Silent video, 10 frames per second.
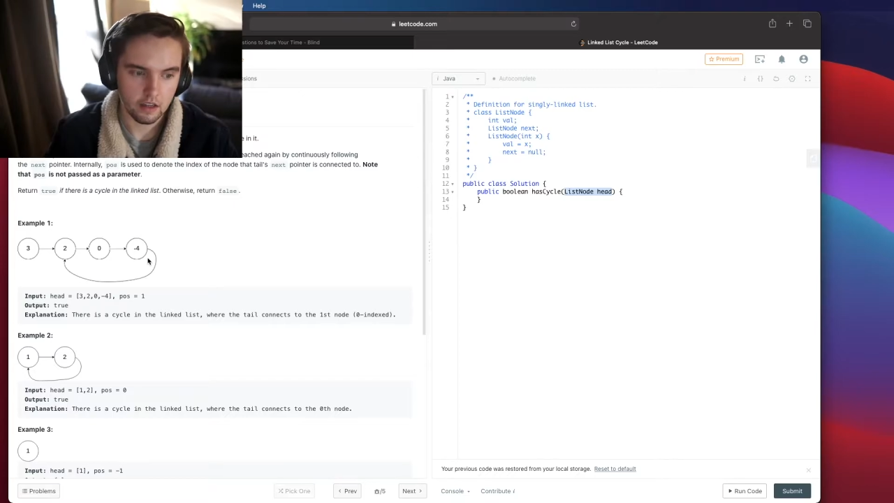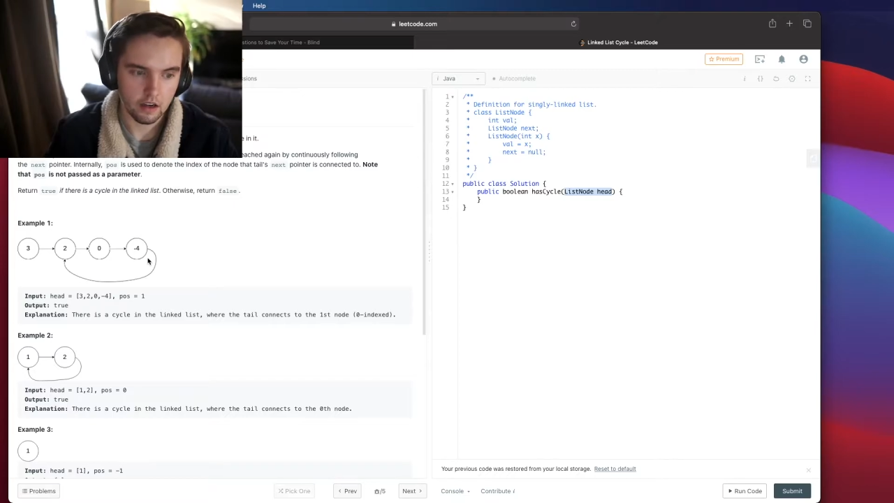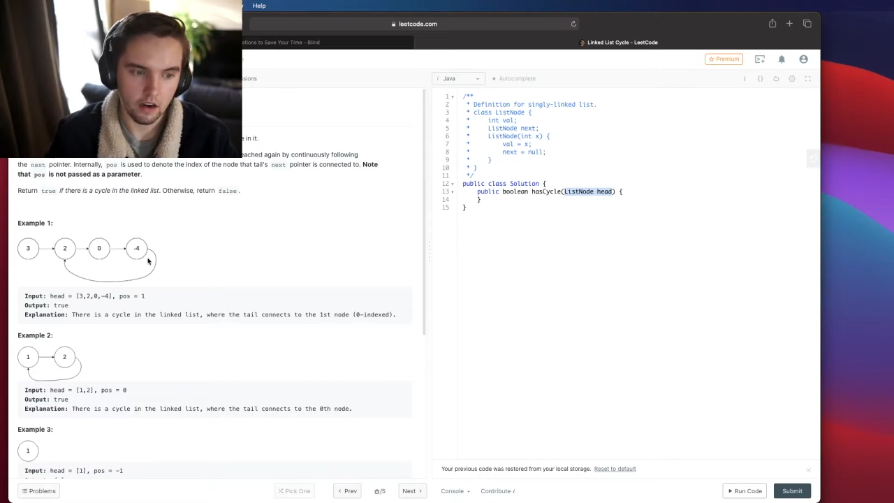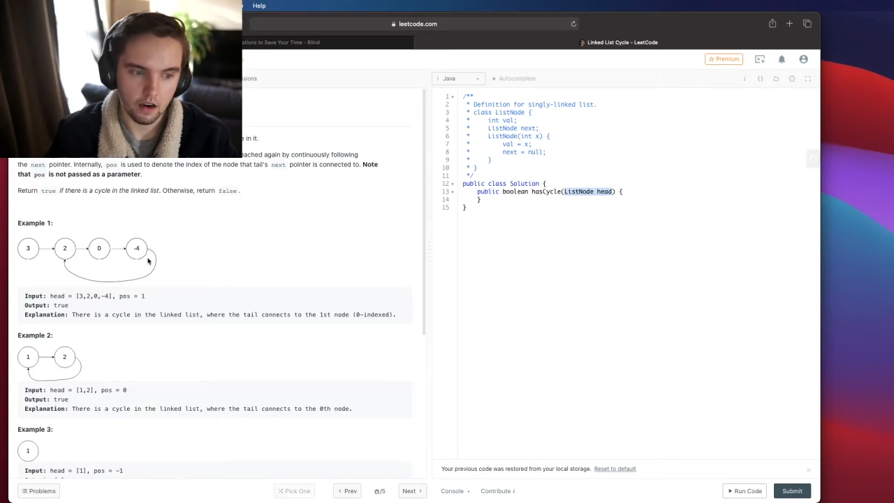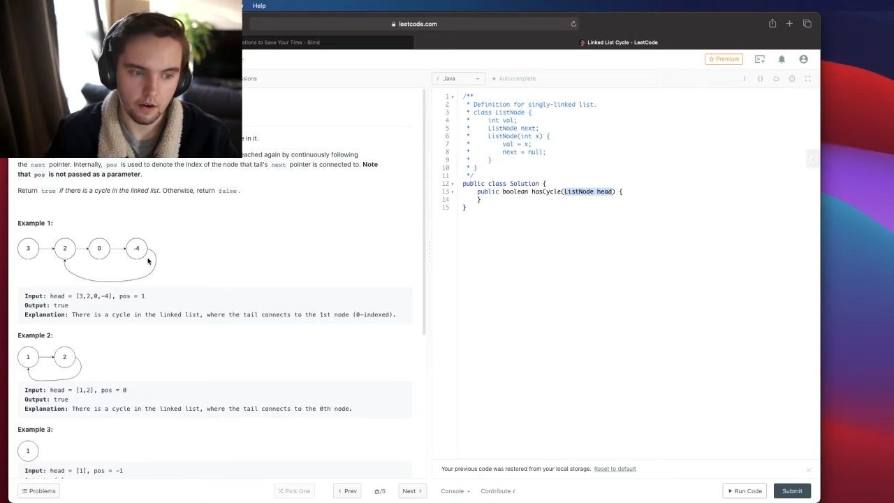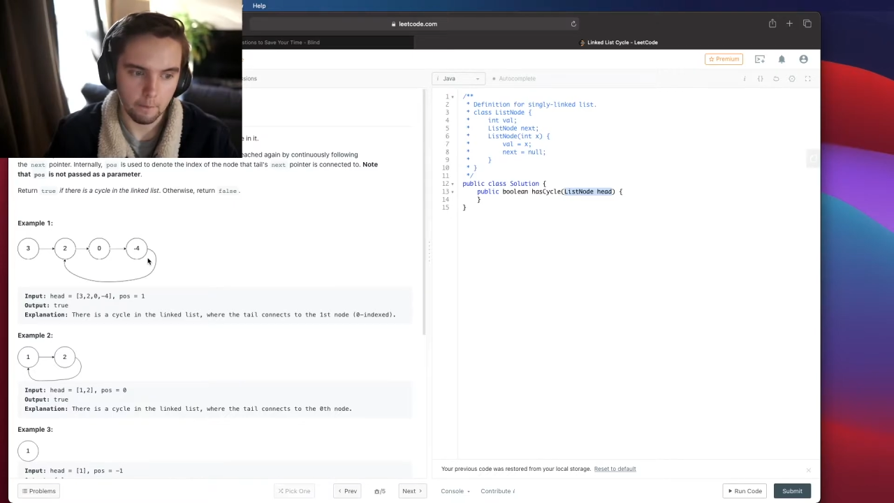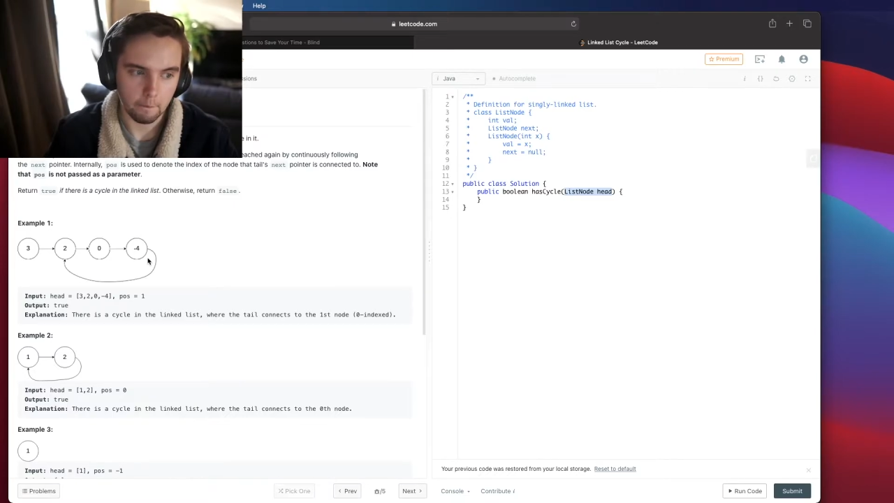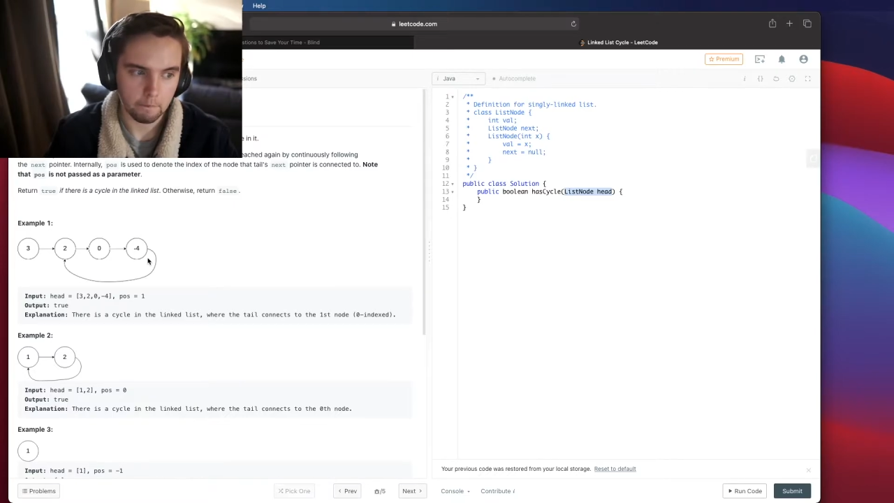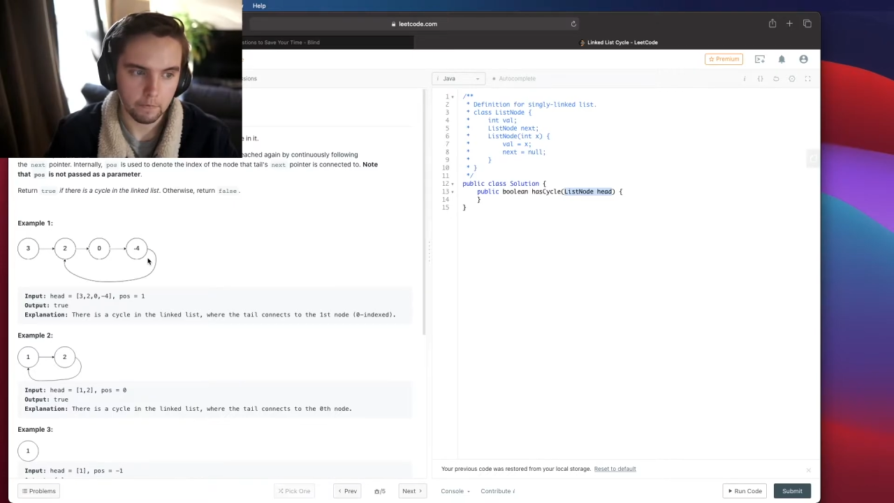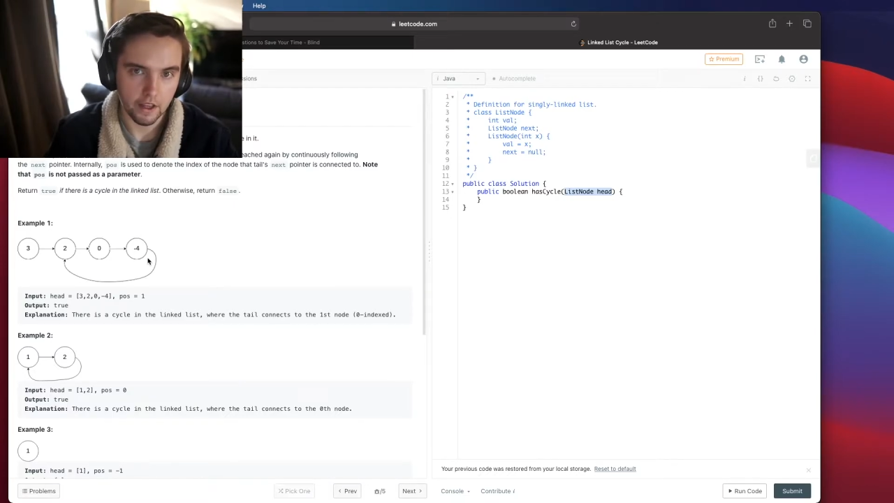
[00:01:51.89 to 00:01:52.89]
end
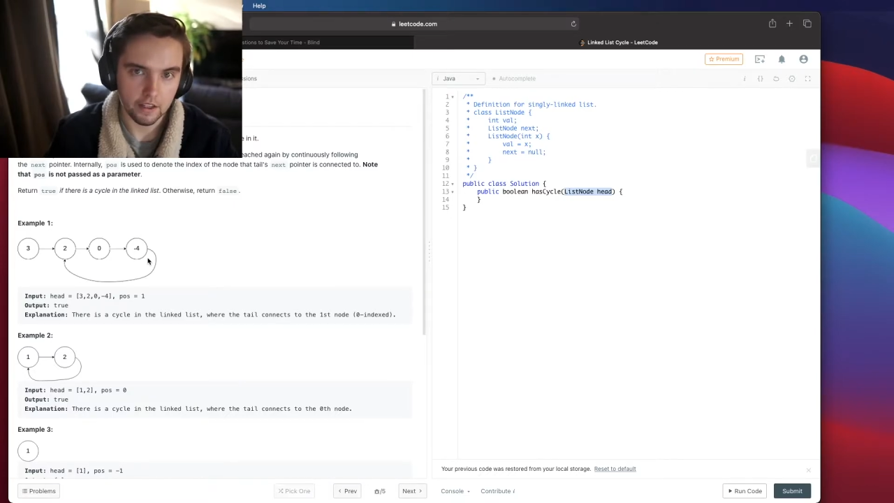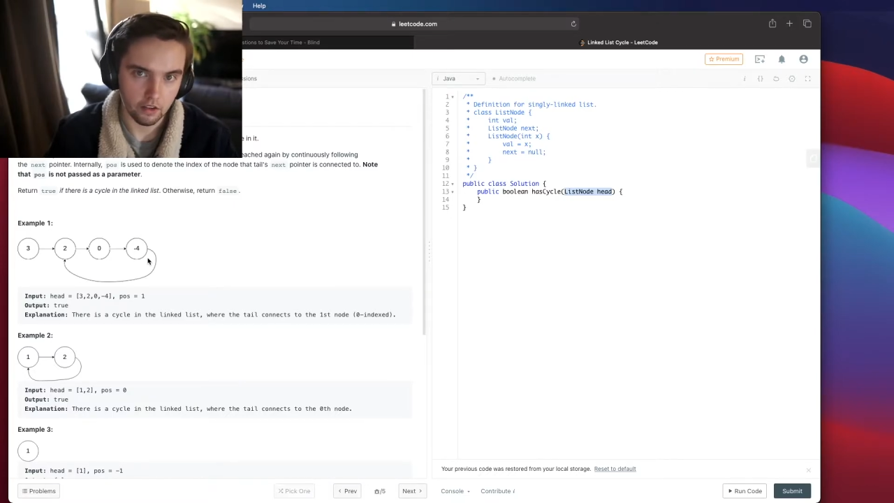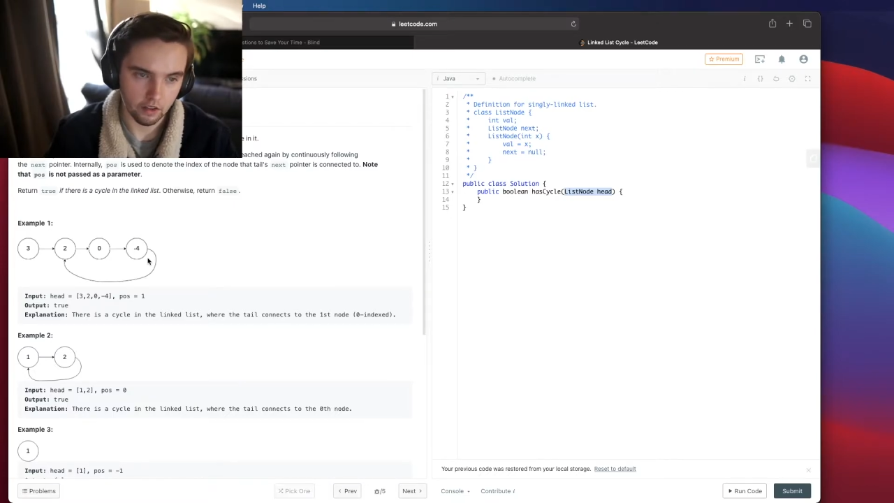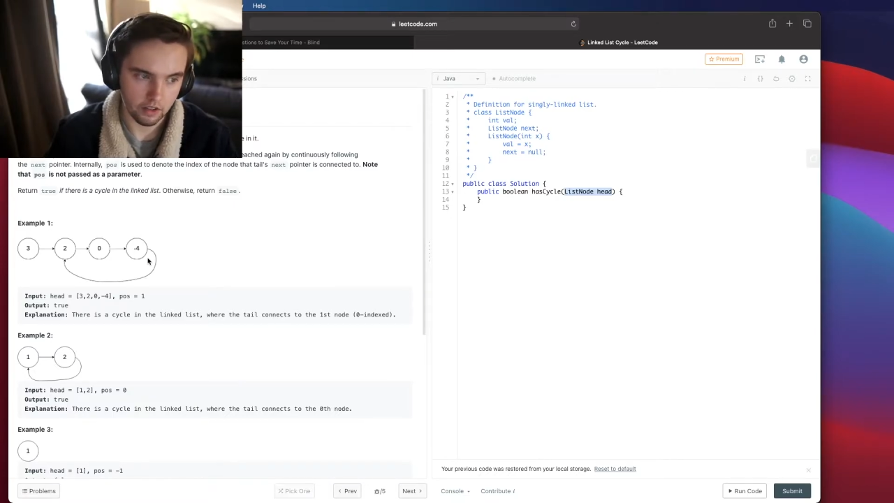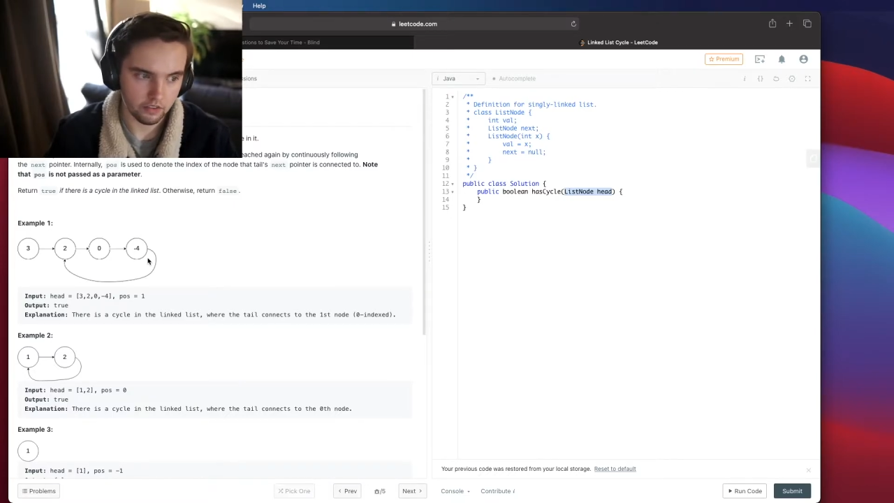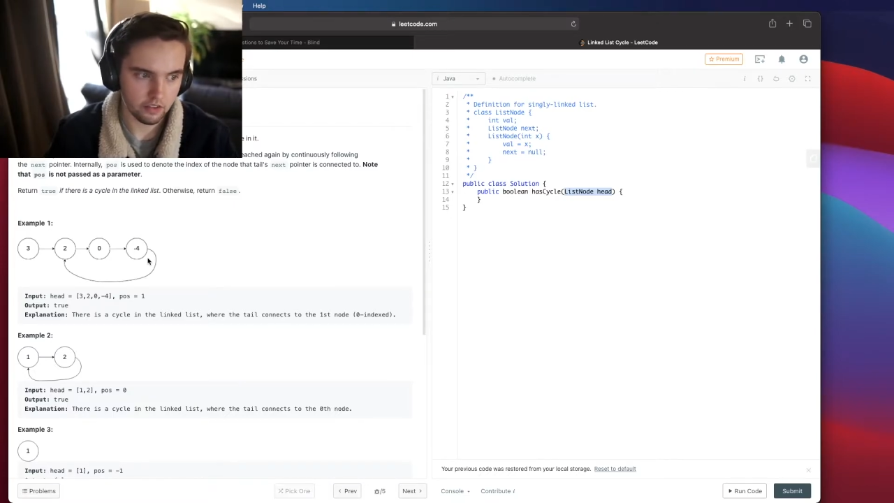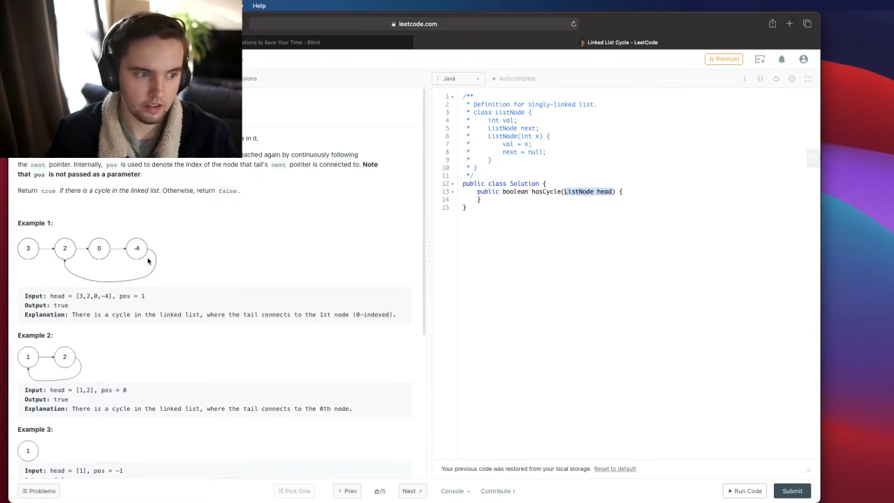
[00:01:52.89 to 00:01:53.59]
of the list.